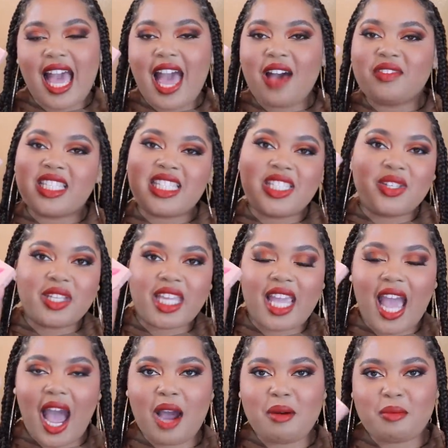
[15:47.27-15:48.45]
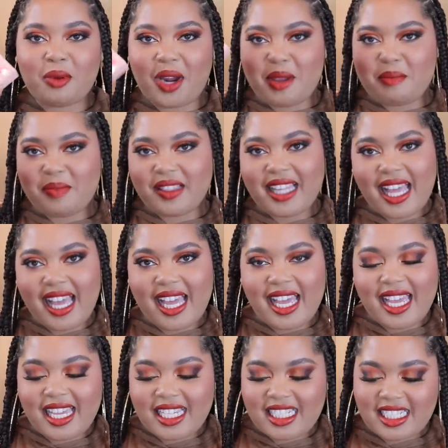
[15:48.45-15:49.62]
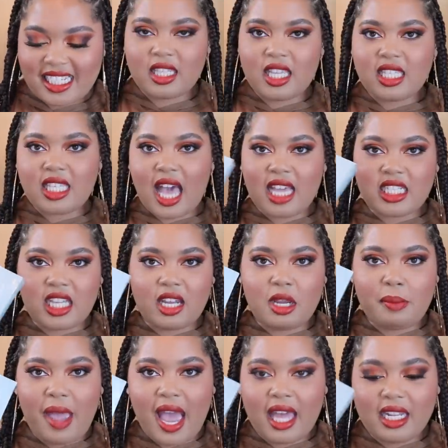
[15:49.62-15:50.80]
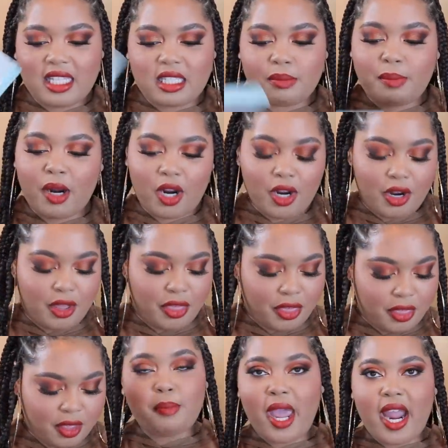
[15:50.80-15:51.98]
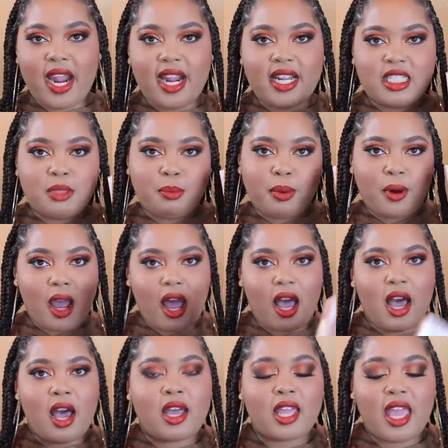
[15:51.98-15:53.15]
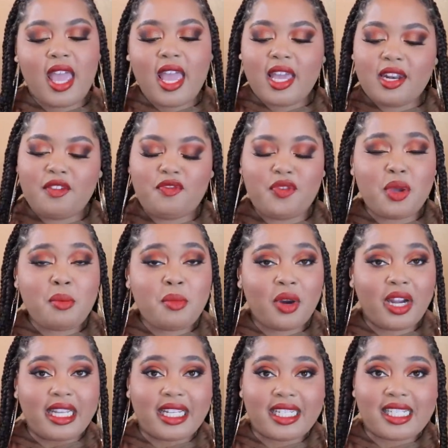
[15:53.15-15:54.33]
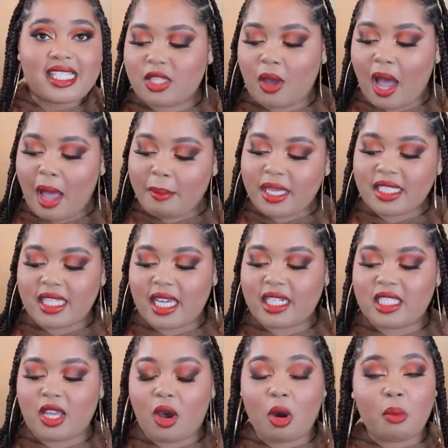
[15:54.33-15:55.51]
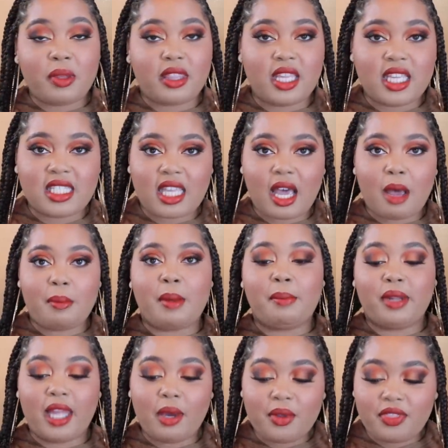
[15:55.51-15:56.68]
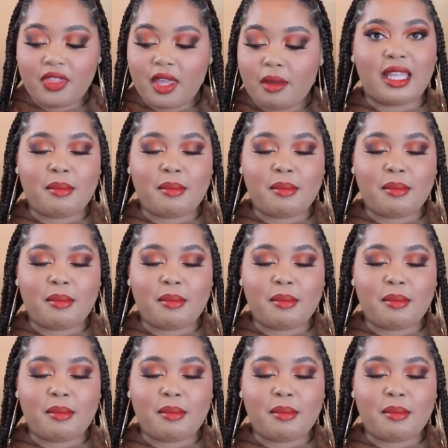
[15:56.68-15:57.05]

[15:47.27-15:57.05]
I have a silky ombre blush, these eyeshadow palettes, Perth, Paris, Prague, and a few more goodies. So I'm excited to open these up and play with them.